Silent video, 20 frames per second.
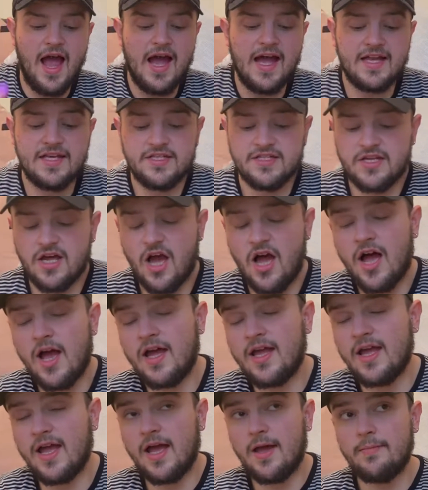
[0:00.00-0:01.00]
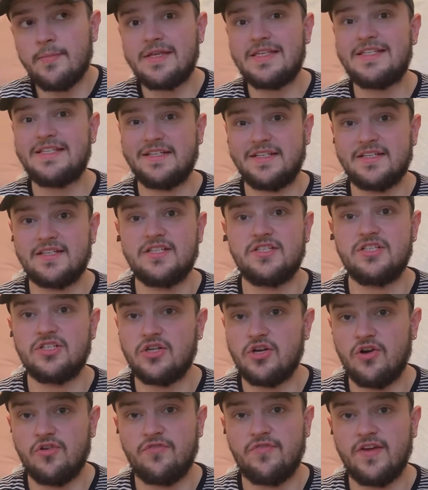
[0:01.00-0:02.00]
And I am addicted
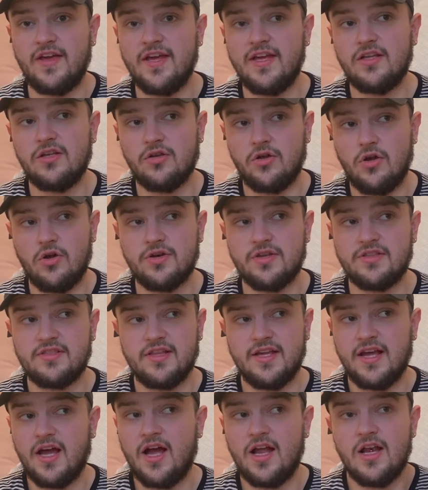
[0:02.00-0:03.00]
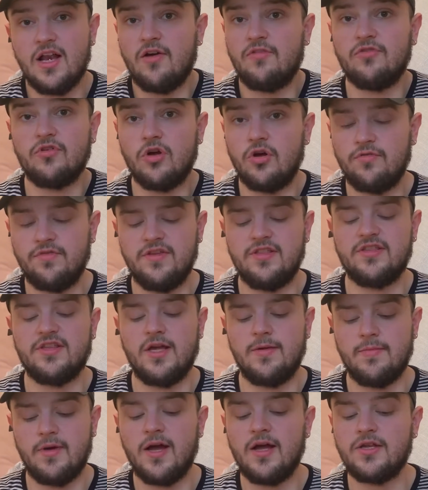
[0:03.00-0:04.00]
to coffee. Honestly, I love coffee
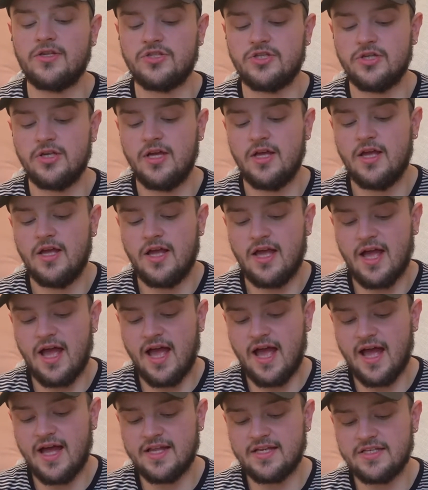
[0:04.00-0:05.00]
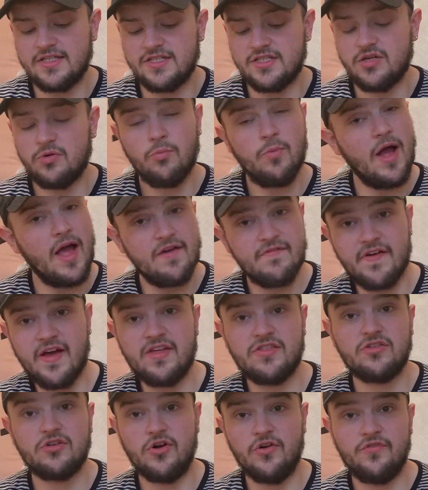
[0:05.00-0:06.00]
so much, and whatever
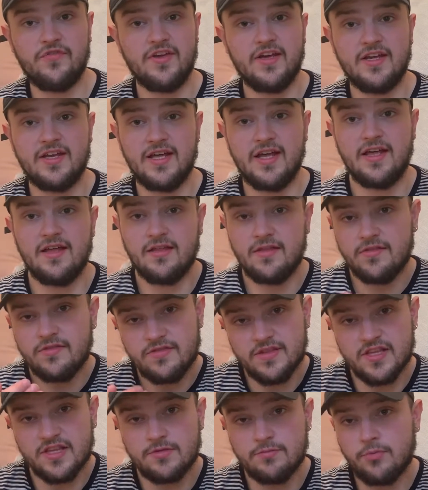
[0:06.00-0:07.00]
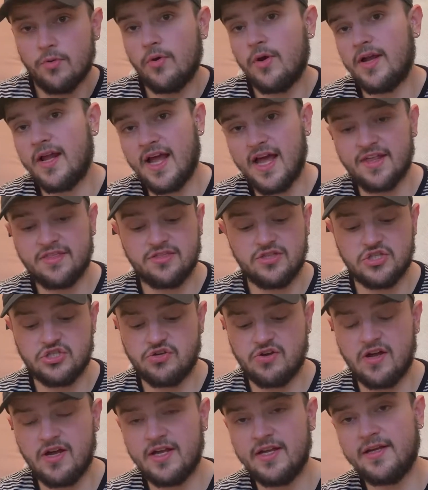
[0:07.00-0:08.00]
has coffee in it, this boy has to
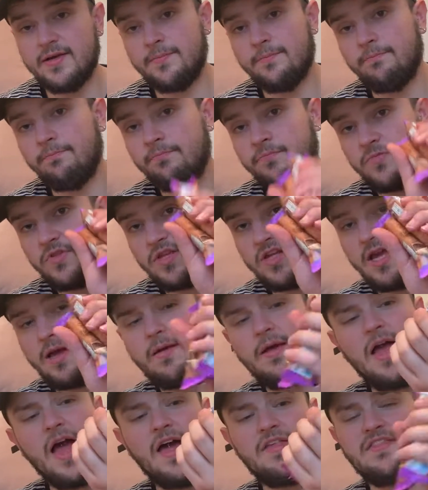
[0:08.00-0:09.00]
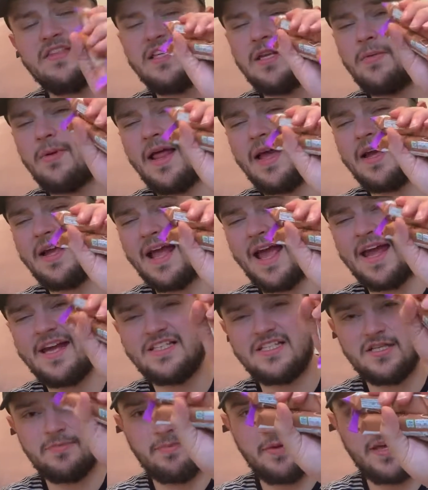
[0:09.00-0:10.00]
try. So yeah, I think they were like
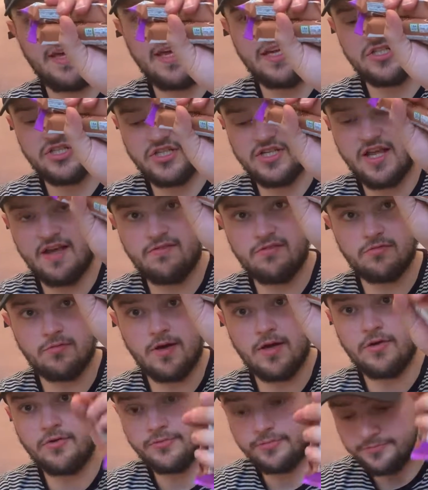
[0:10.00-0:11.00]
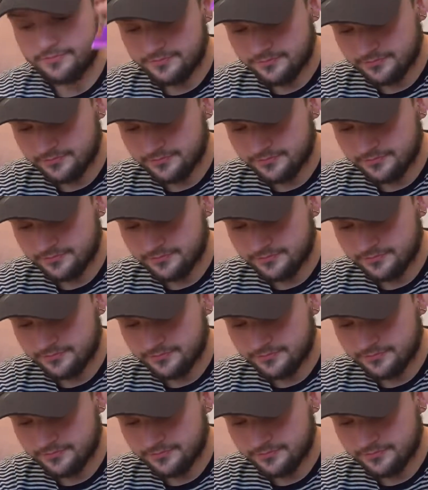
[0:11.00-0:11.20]
80p each in there as well.